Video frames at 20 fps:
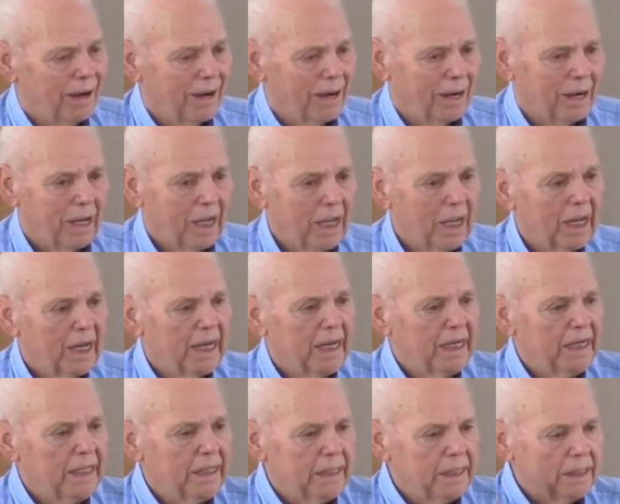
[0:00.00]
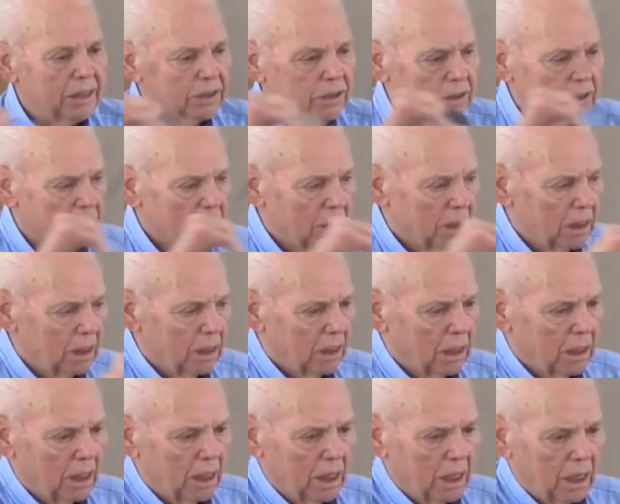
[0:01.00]
ha, he's
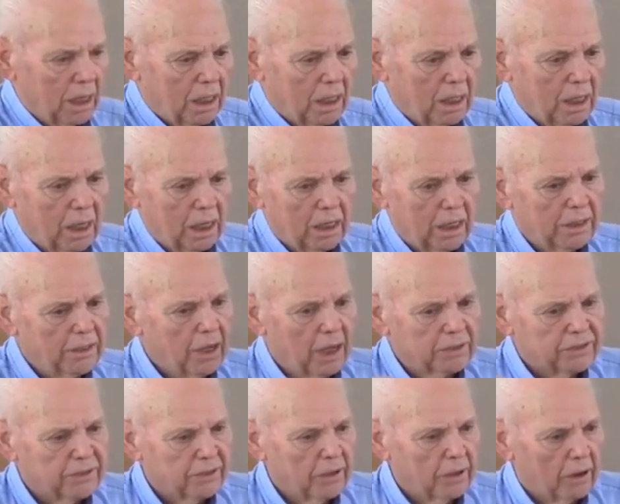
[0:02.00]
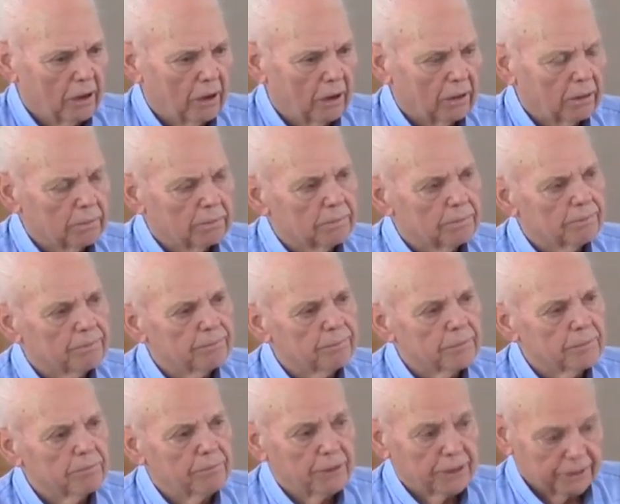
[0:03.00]
not there.
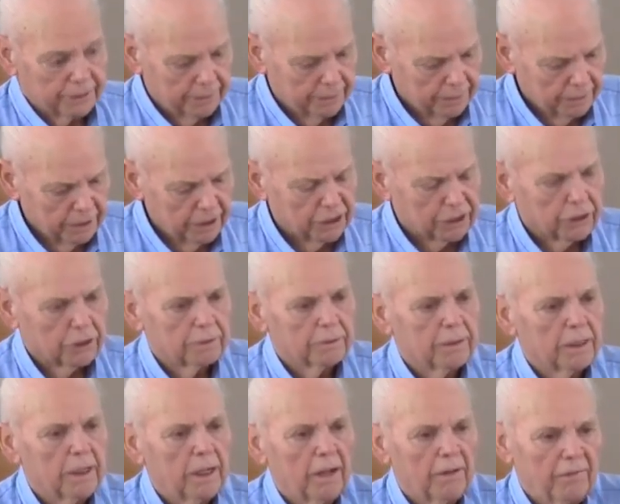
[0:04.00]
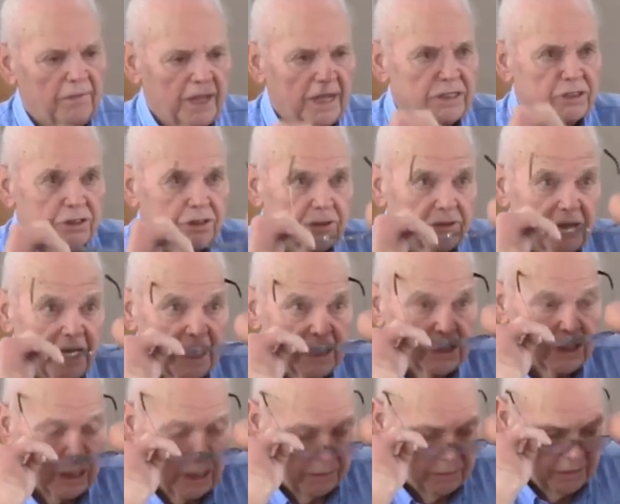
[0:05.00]
But listen, that's that's
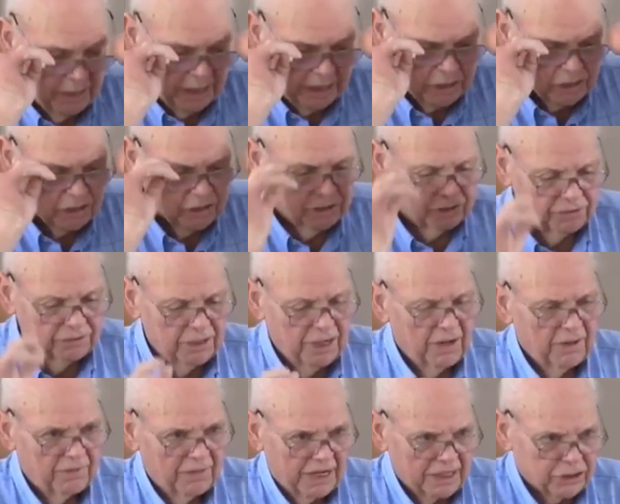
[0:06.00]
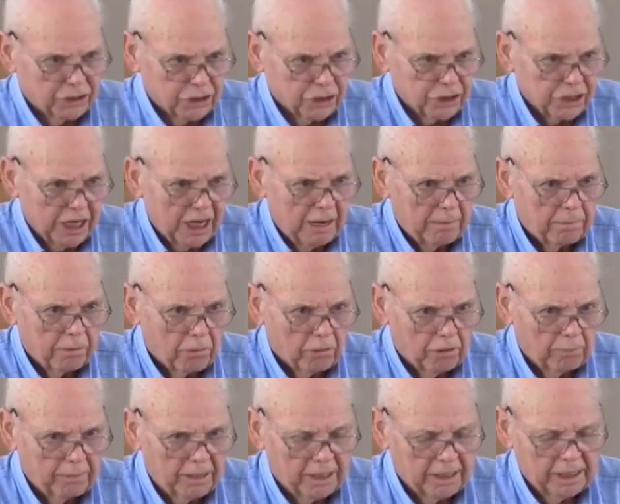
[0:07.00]
that's that's the sad part
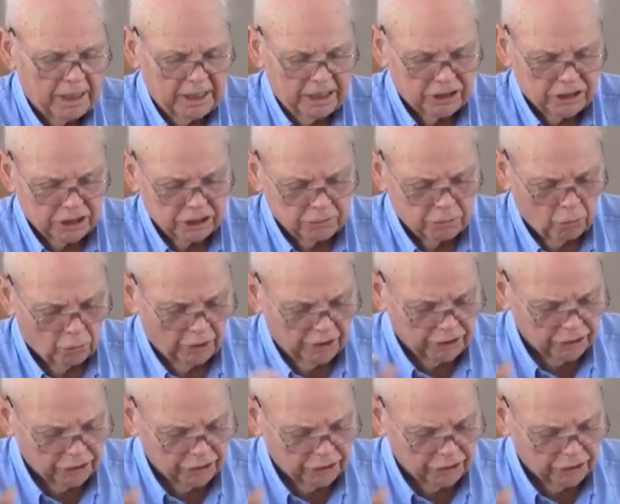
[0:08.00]
about it is this morning.